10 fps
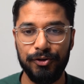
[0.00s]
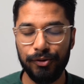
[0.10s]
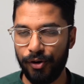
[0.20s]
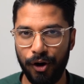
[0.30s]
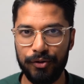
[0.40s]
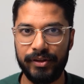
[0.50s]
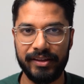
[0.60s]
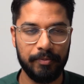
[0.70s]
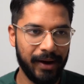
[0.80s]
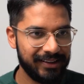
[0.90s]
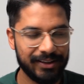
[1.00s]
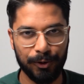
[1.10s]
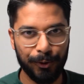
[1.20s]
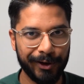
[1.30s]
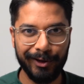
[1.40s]
you know that the banks are
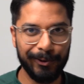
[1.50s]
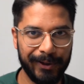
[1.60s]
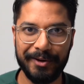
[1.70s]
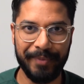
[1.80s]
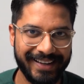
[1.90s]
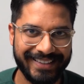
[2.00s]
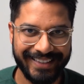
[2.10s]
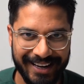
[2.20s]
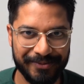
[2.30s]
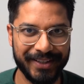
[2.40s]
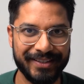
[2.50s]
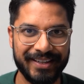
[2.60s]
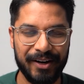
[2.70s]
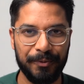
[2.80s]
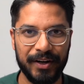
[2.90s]
all going to look at your bank statements,
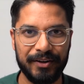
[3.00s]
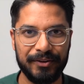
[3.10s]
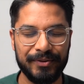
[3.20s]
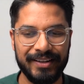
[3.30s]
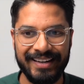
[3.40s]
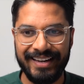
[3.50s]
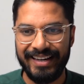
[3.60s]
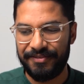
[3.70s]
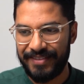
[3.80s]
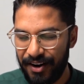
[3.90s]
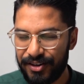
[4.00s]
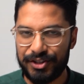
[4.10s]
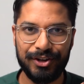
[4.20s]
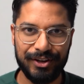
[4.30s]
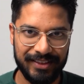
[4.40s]
well, if there are
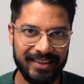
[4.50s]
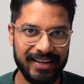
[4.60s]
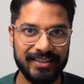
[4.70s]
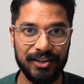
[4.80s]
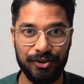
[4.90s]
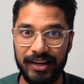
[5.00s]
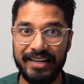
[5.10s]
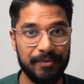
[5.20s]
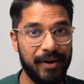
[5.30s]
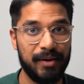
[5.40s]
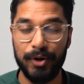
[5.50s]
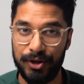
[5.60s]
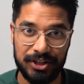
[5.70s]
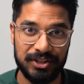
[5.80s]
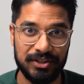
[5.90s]
certain things that you need to make
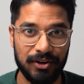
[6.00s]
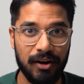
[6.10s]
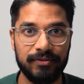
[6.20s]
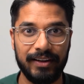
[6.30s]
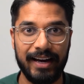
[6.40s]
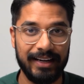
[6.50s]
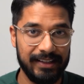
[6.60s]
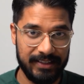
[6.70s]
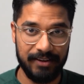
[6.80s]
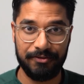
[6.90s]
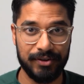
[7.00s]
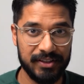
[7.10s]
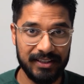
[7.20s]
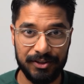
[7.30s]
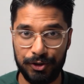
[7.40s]
purchases of, like let's say for
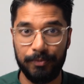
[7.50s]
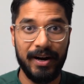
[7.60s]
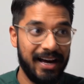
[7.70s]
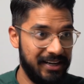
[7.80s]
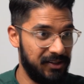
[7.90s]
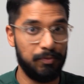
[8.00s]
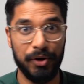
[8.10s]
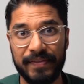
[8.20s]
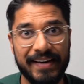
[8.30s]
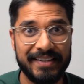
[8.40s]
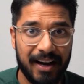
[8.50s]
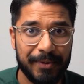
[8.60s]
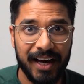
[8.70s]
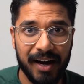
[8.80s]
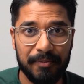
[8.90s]
instance, your partner's birthday's
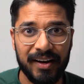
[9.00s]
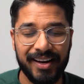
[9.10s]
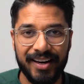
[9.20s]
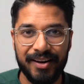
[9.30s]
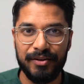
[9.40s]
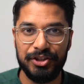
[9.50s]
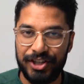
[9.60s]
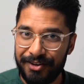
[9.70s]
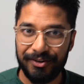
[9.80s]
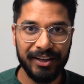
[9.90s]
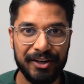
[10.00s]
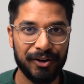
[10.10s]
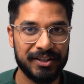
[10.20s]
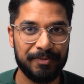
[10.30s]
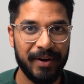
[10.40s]
coming up, generally you're
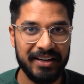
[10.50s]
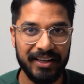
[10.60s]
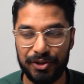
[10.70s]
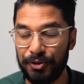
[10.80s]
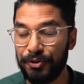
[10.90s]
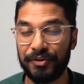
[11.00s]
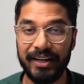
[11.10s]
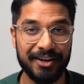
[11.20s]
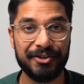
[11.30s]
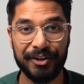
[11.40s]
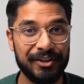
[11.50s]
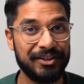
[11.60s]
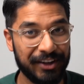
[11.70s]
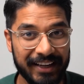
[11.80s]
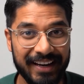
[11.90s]
not spending $200-300
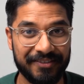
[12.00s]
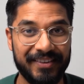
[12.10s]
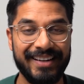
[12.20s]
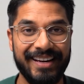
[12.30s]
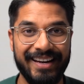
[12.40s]
on a gift.